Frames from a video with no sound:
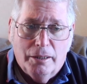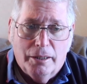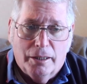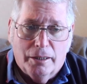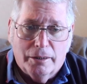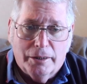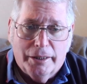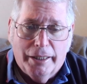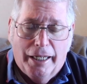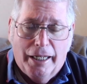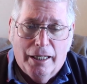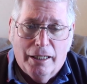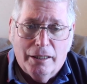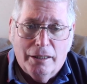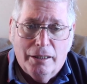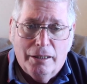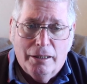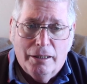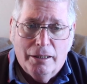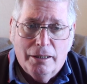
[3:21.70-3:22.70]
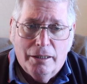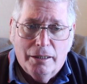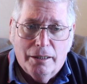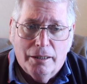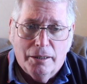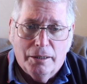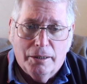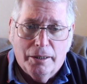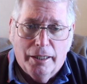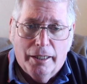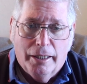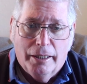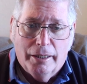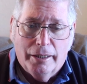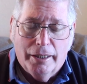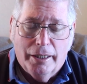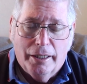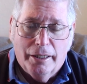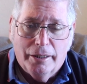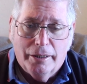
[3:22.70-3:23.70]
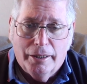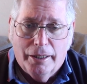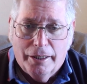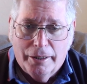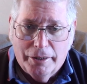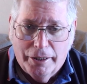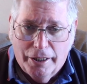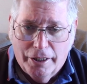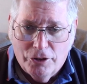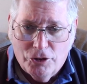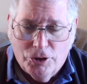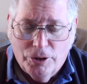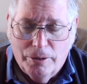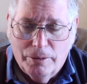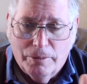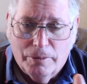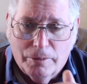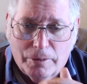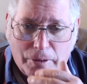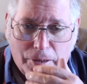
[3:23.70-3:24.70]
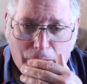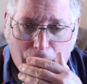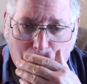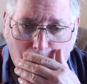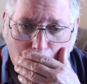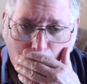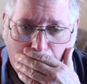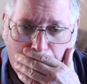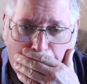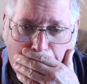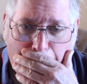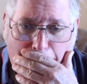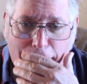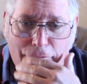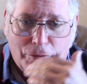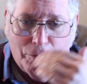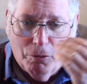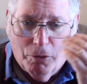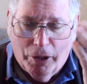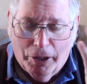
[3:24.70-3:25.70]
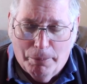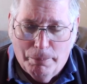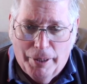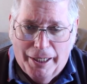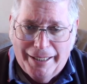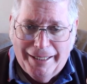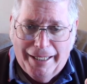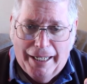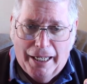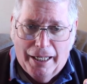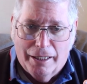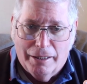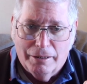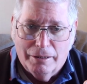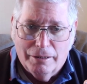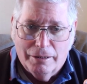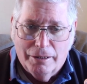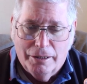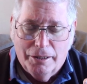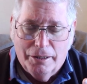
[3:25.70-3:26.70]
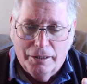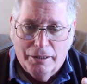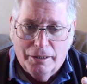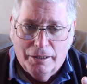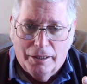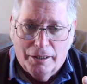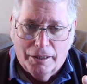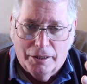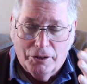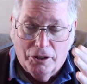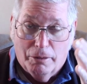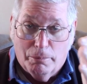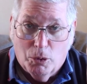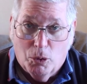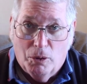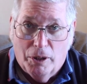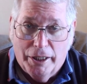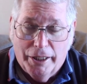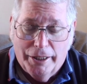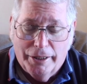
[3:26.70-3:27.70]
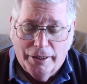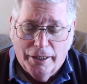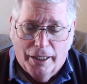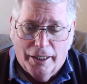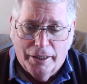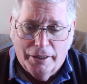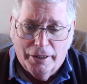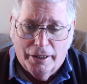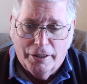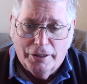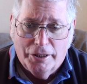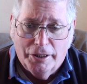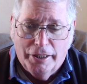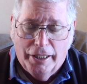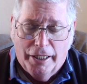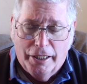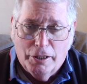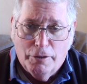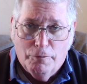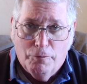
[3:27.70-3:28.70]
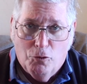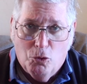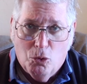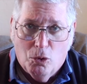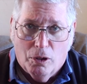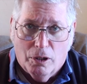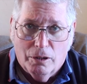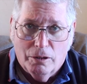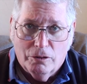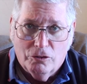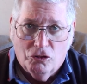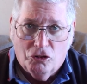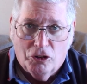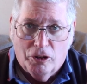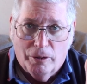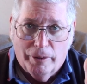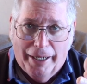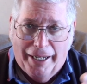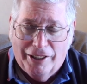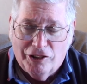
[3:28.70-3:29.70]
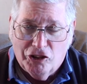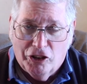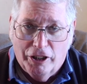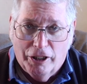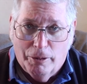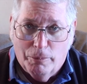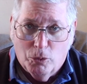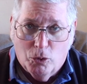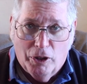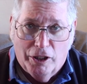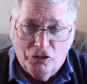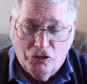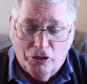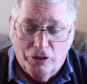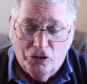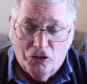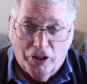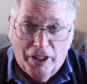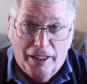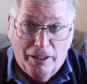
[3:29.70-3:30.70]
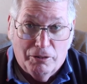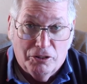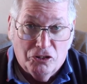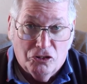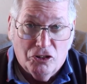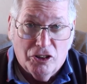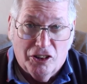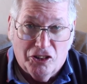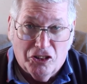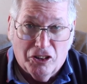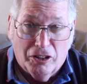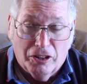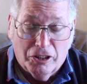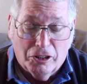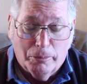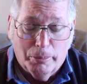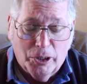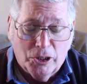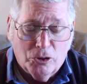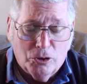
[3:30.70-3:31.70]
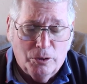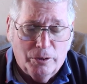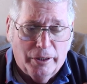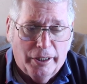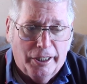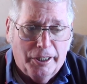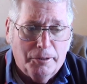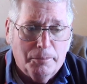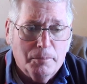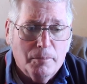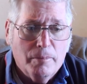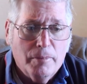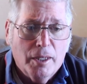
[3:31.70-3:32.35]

Now, Dad, and the issue we have with my dad, number one, he died in 1984, so asking him questions now is just a little bit too late.